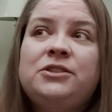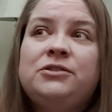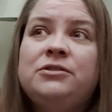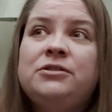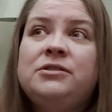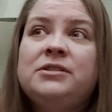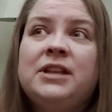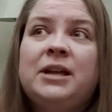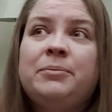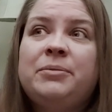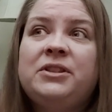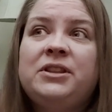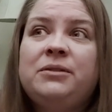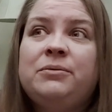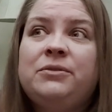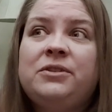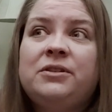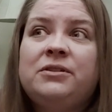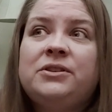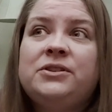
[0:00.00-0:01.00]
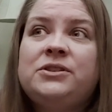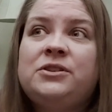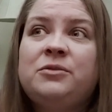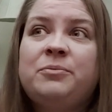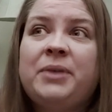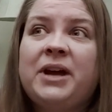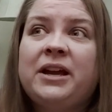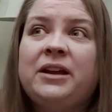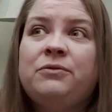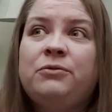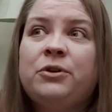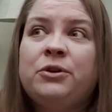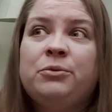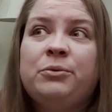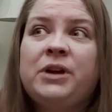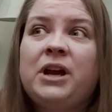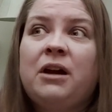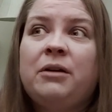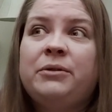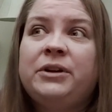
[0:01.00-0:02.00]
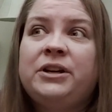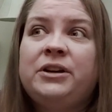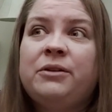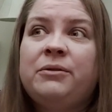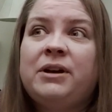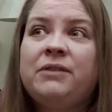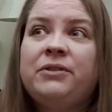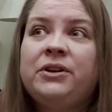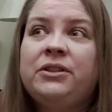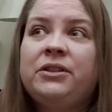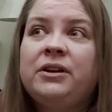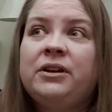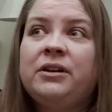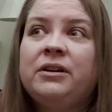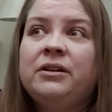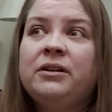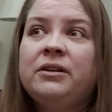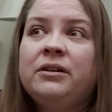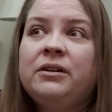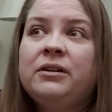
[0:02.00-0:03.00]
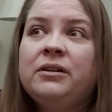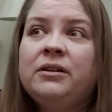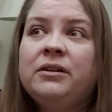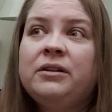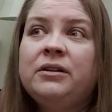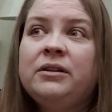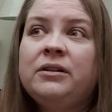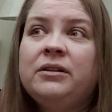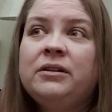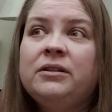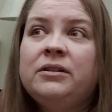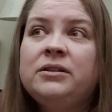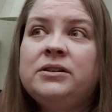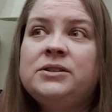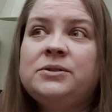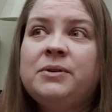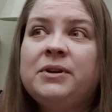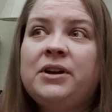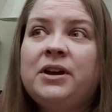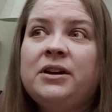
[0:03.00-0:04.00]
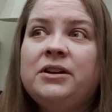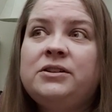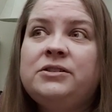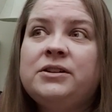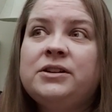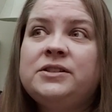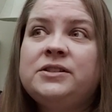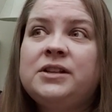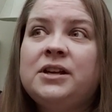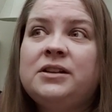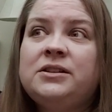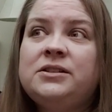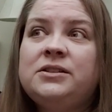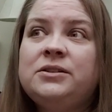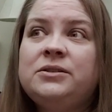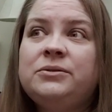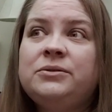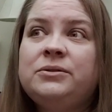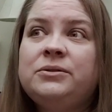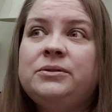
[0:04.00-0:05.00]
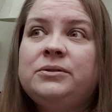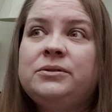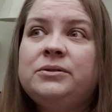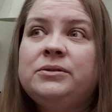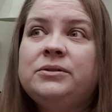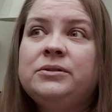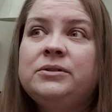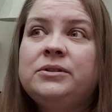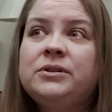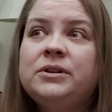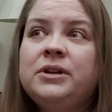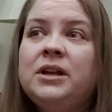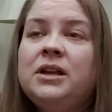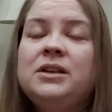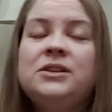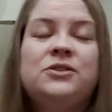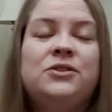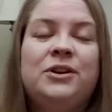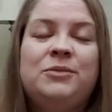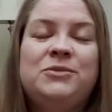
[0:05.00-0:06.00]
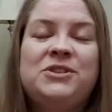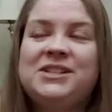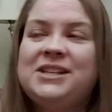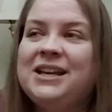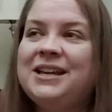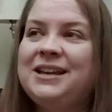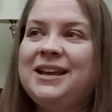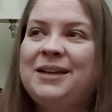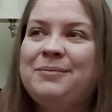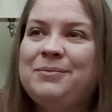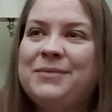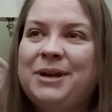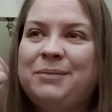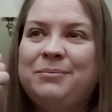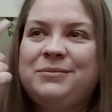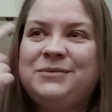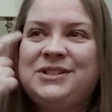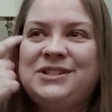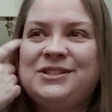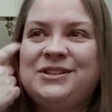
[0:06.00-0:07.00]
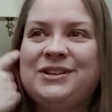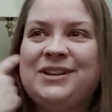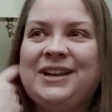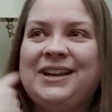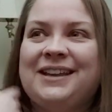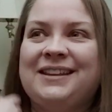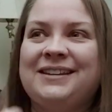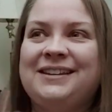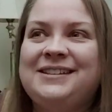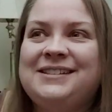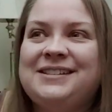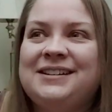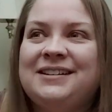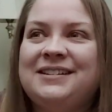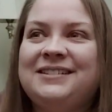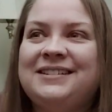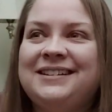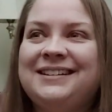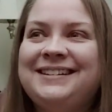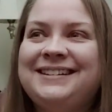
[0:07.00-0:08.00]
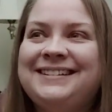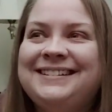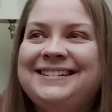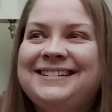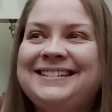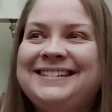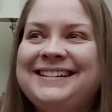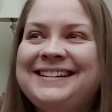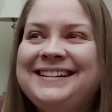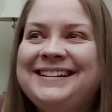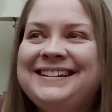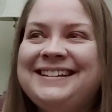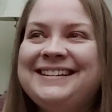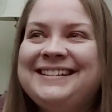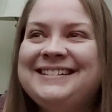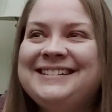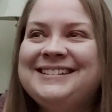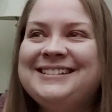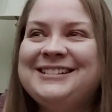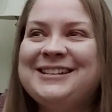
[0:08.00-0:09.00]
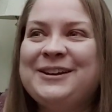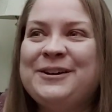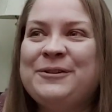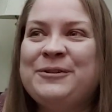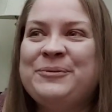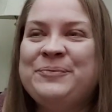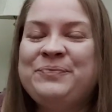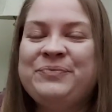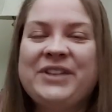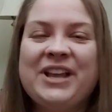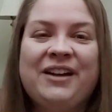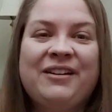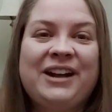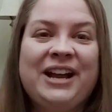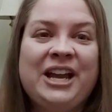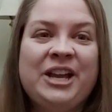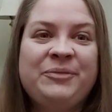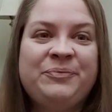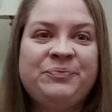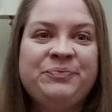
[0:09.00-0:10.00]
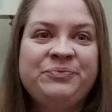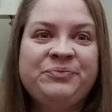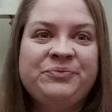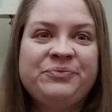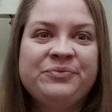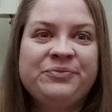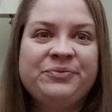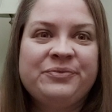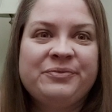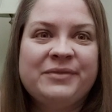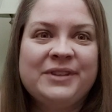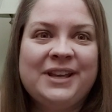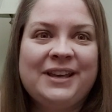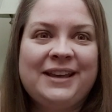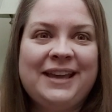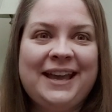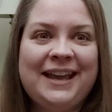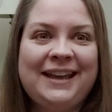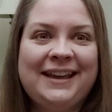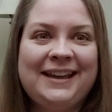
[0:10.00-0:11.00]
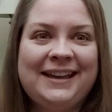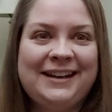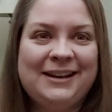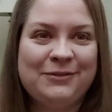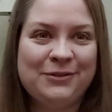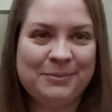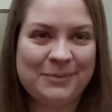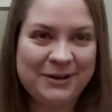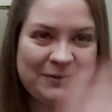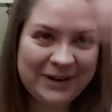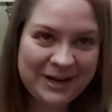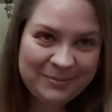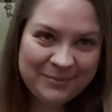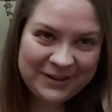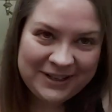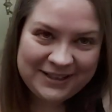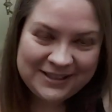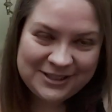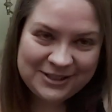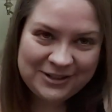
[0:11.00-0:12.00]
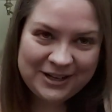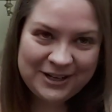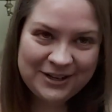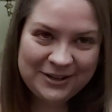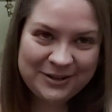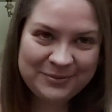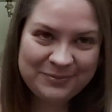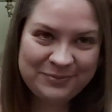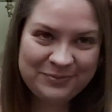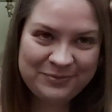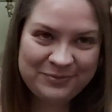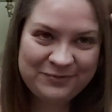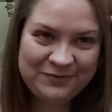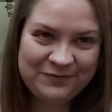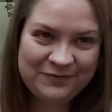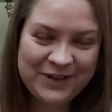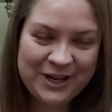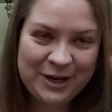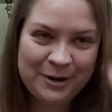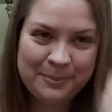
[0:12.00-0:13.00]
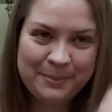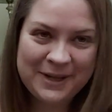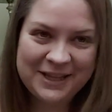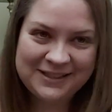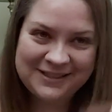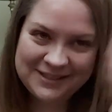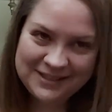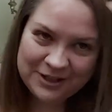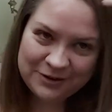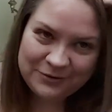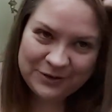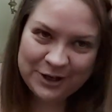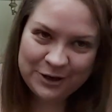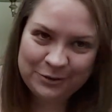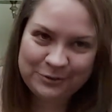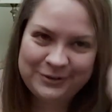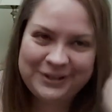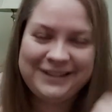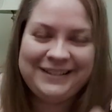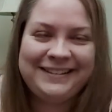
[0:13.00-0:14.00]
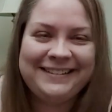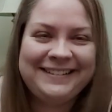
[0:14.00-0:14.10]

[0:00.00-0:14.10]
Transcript: True telepathy, where there is no back and forth. We already know everything. So I got to trust that, too. So I'm just looking at Lisa. So, all right. Okay, enough of my ramblings. Trying to figure my stuff out.